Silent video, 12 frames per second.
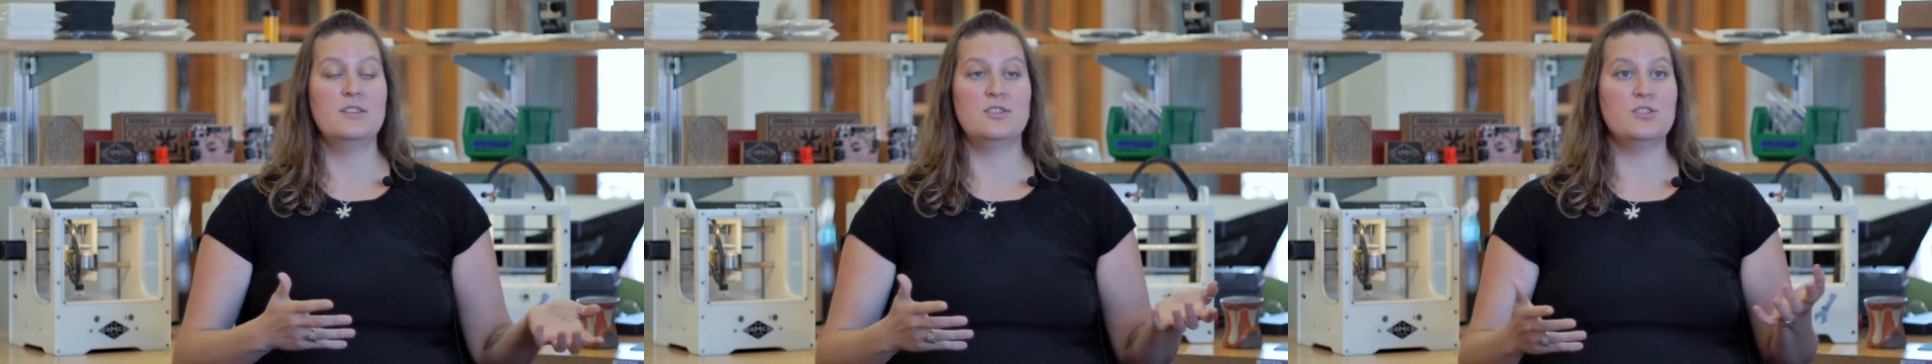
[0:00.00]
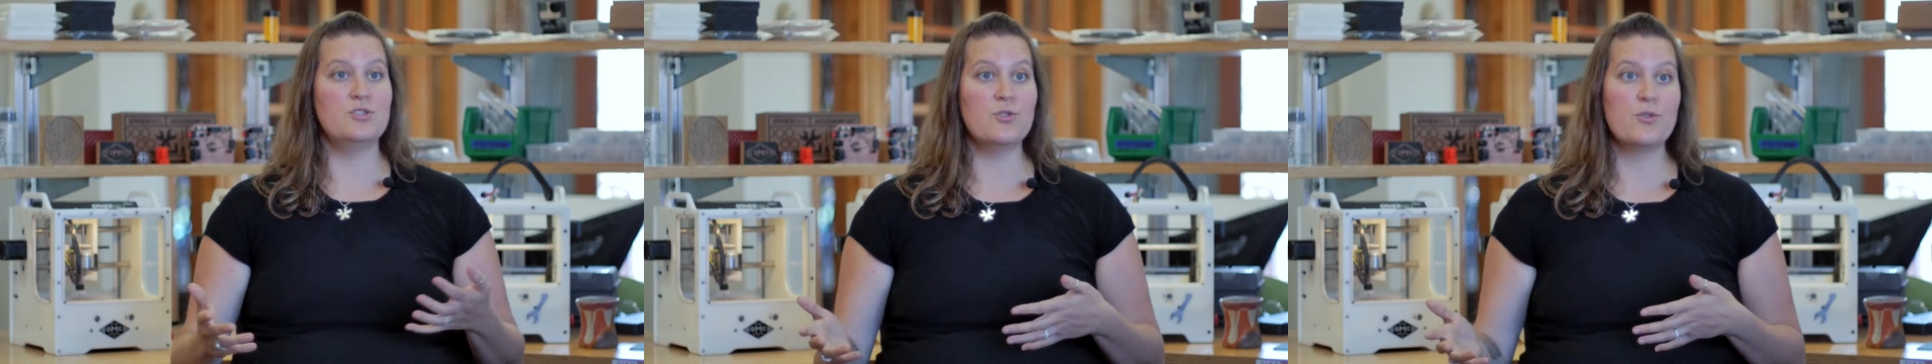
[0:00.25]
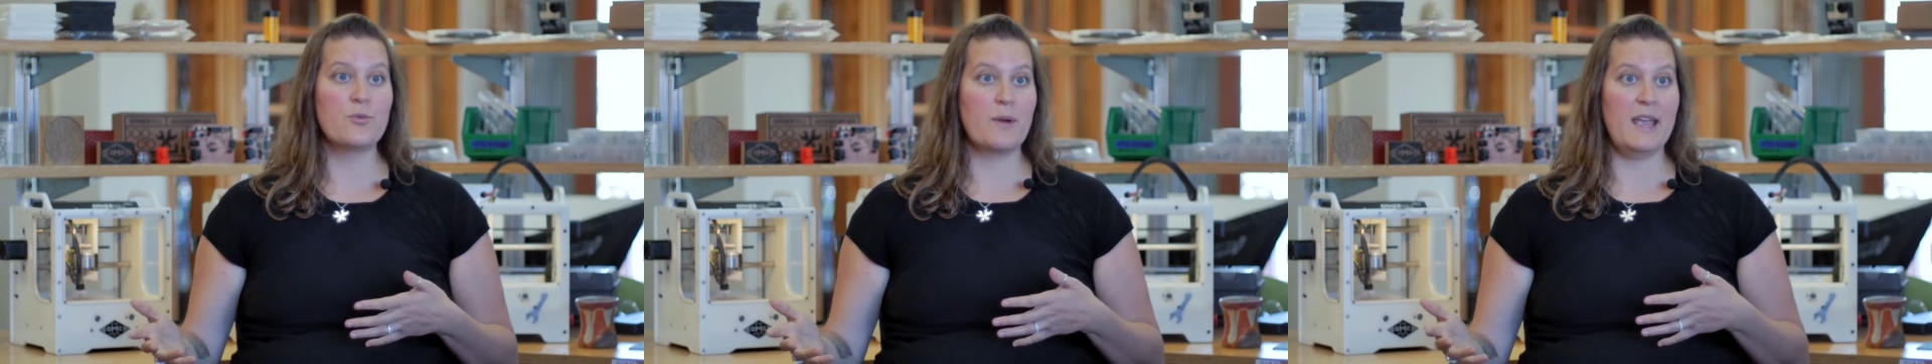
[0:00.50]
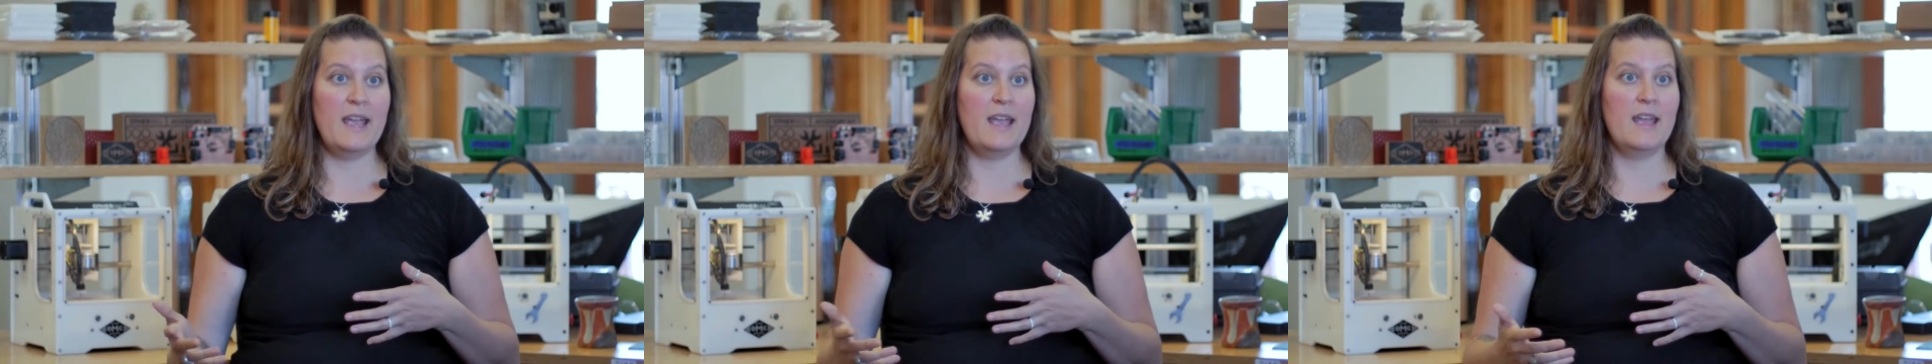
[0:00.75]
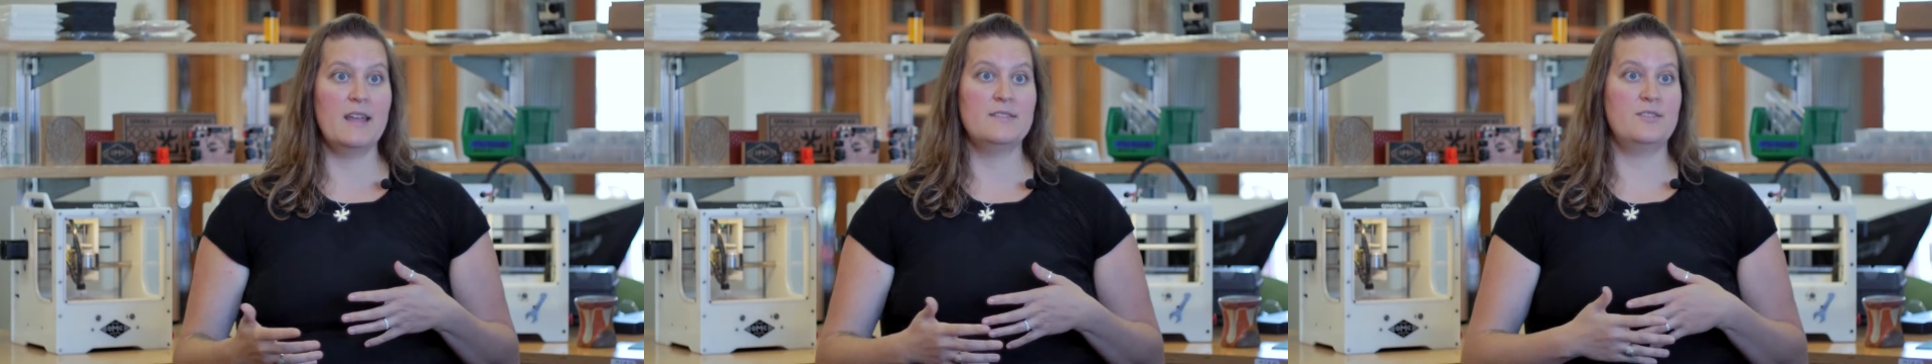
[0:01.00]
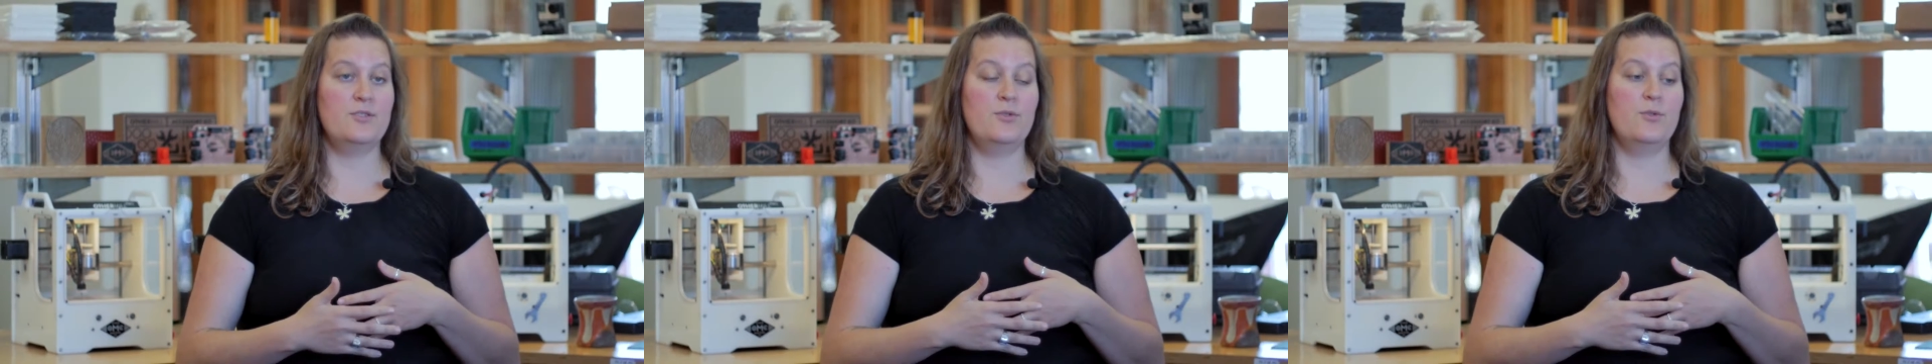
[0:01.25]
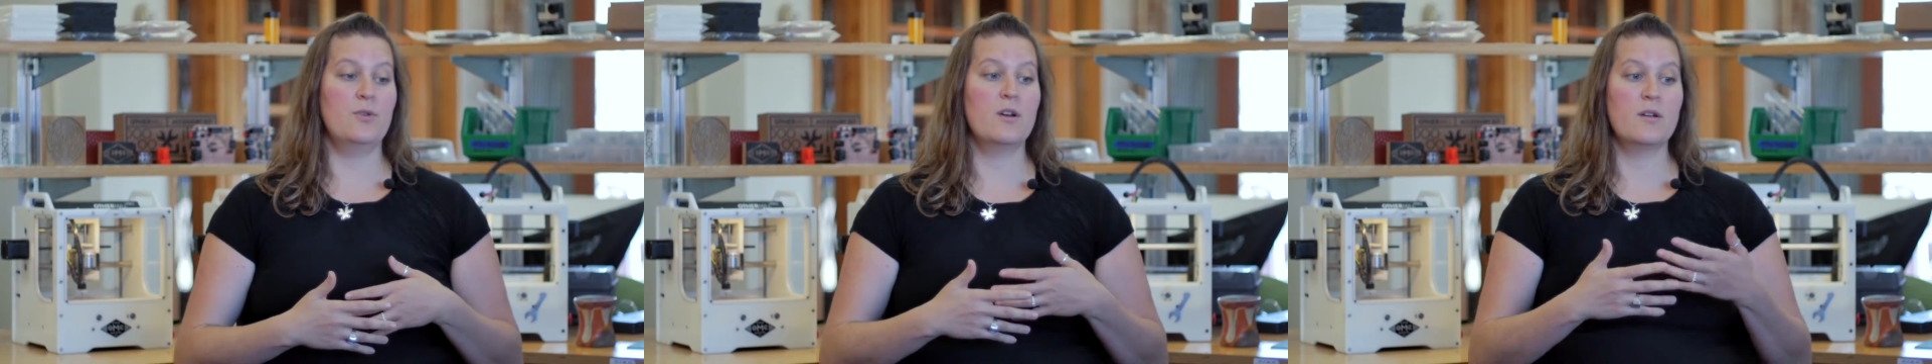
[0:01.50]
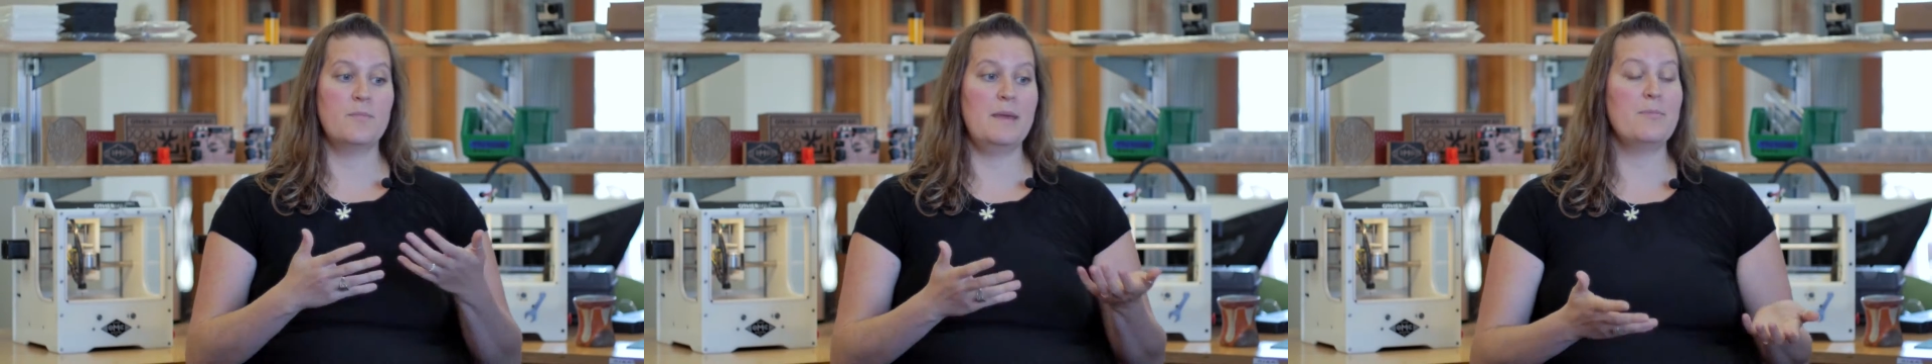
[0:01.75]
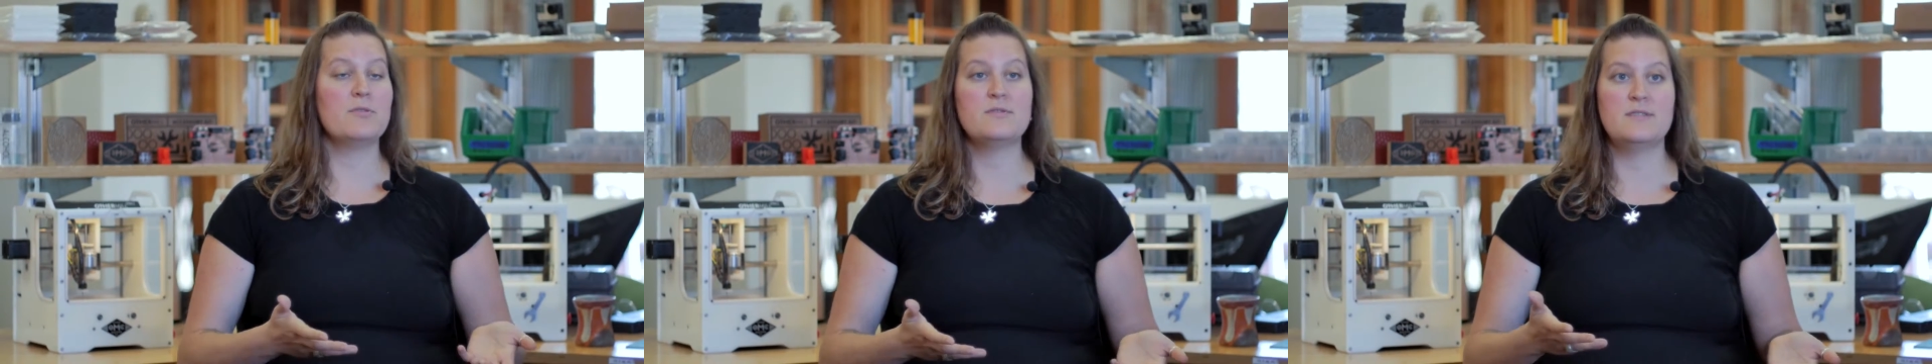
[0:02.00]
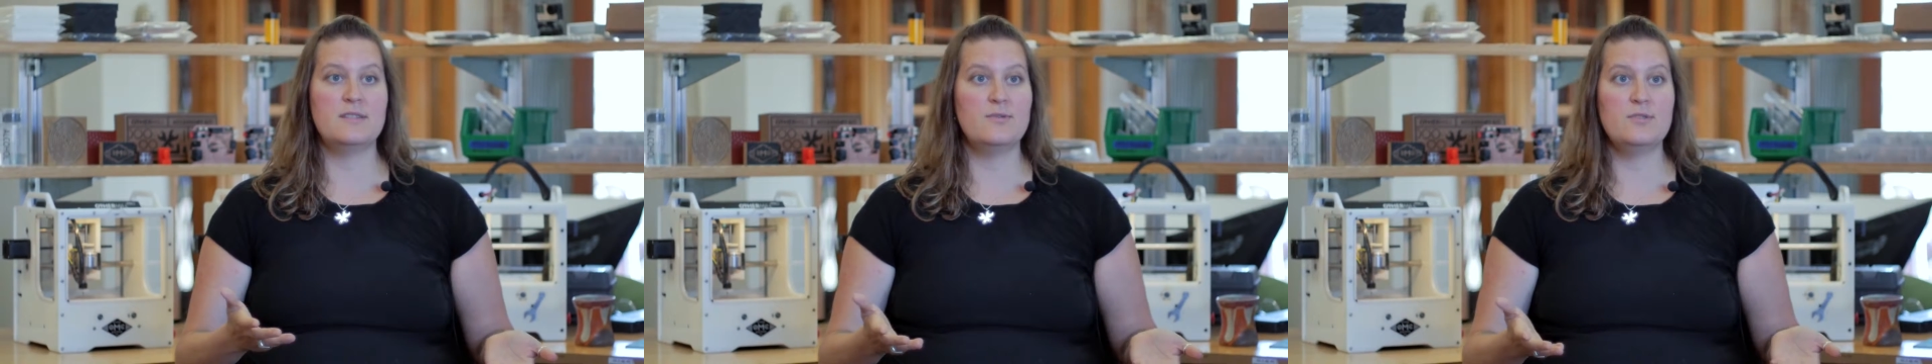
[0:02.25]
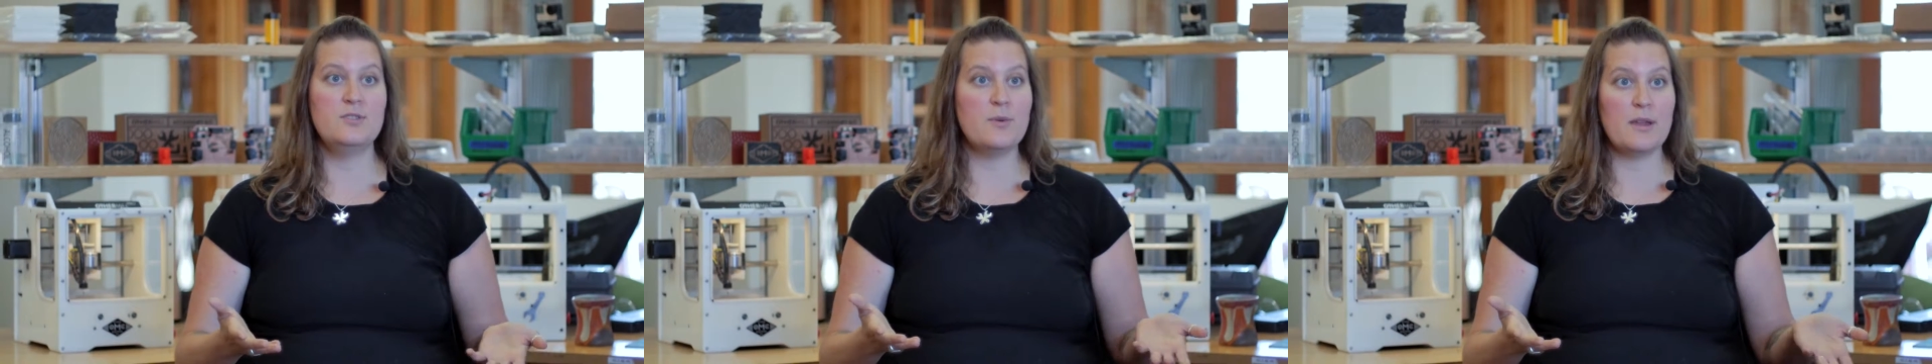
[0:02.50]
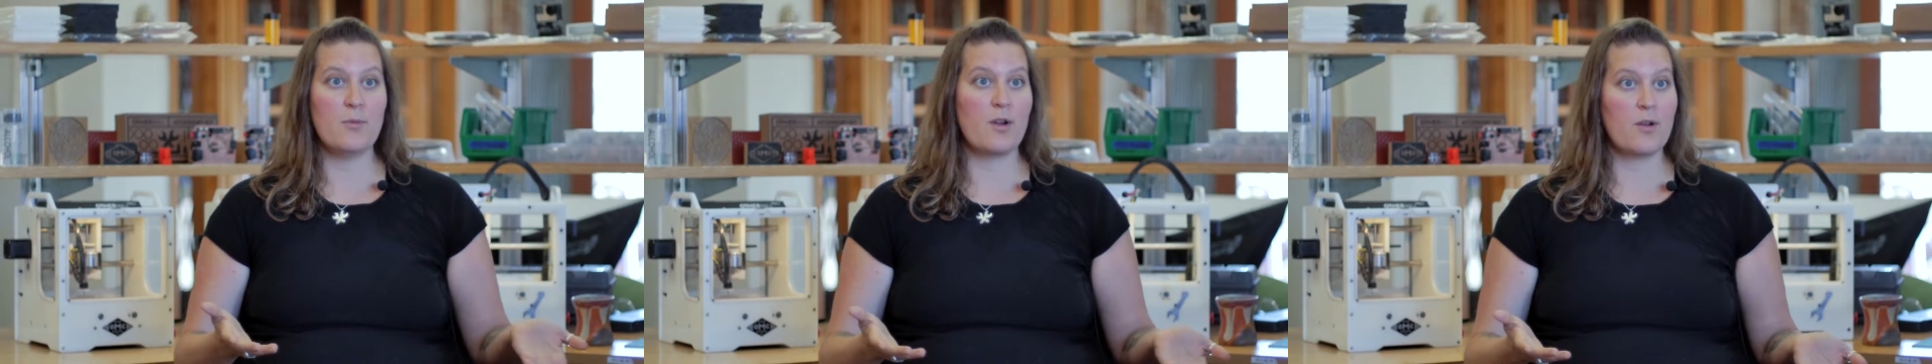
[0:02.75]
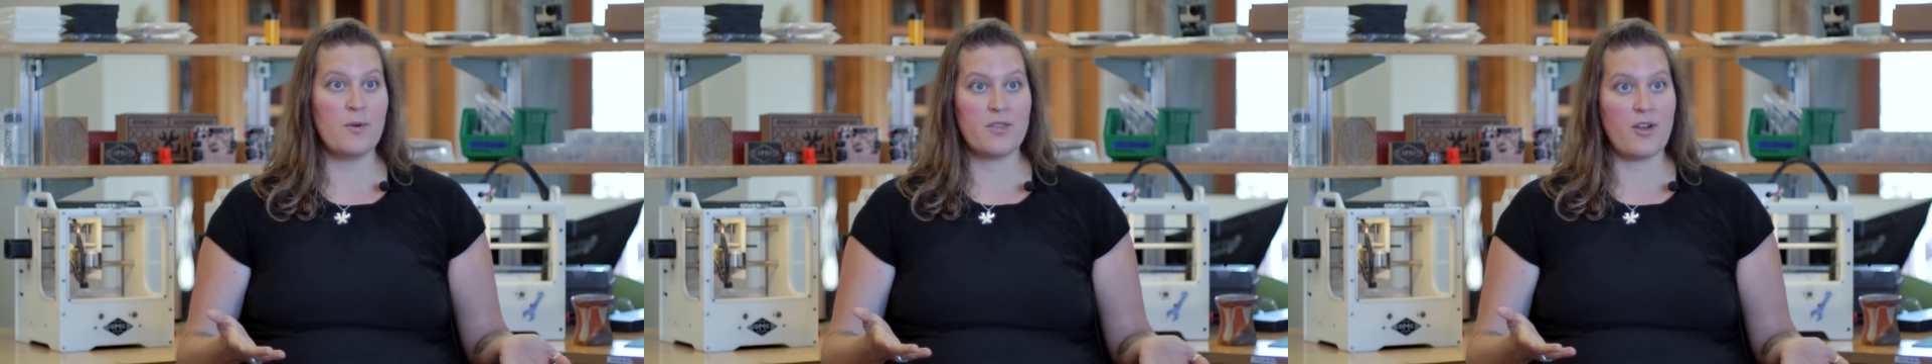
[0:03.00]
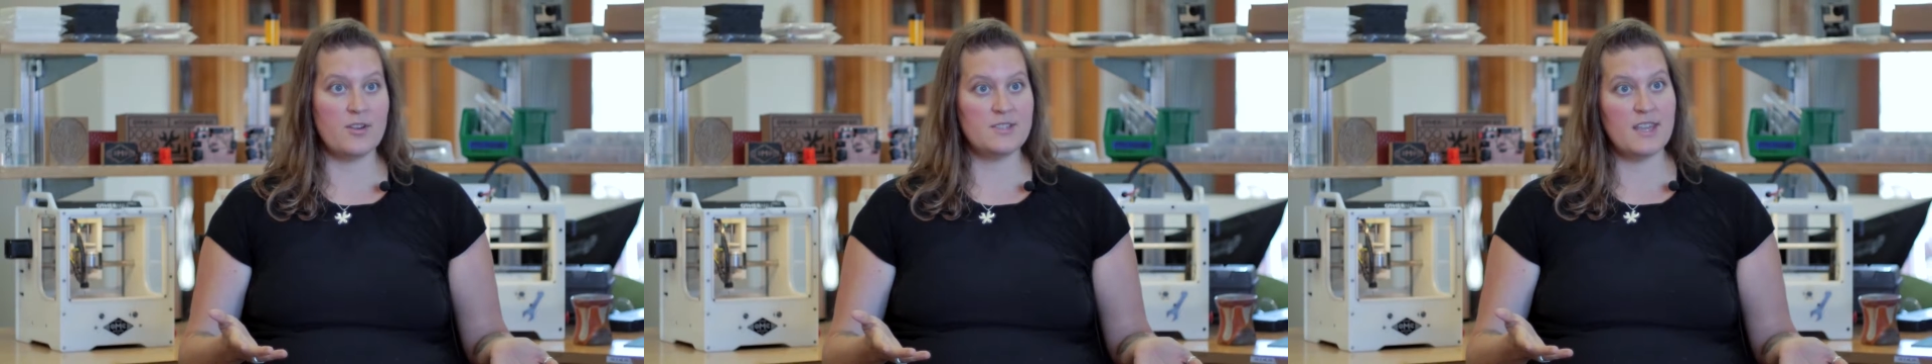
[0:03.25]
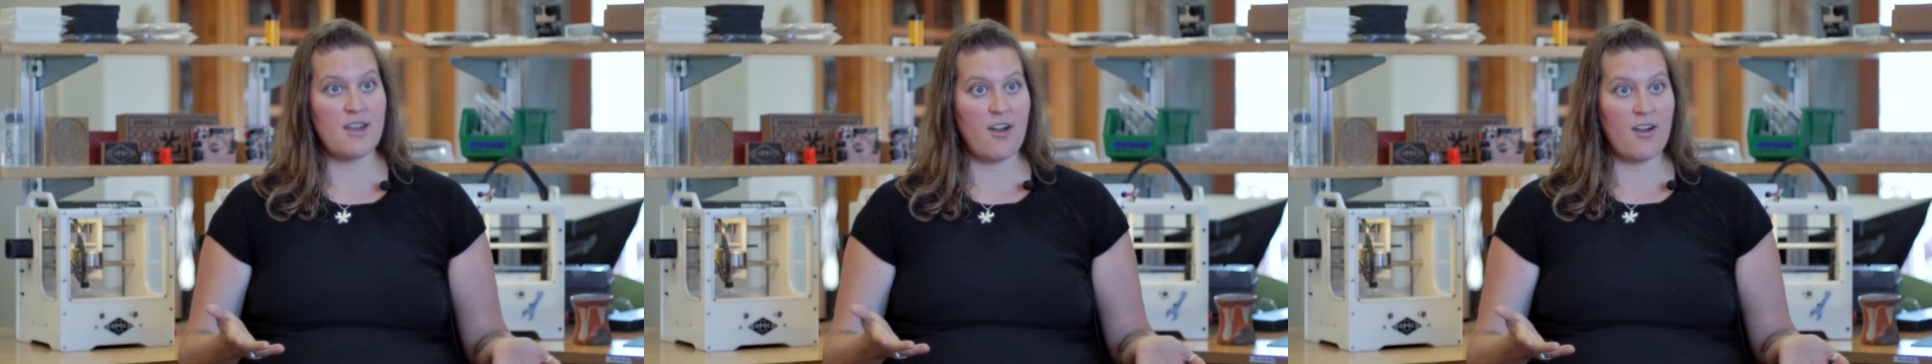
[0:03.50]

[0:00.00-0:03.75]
to jewelry to people doing work with RC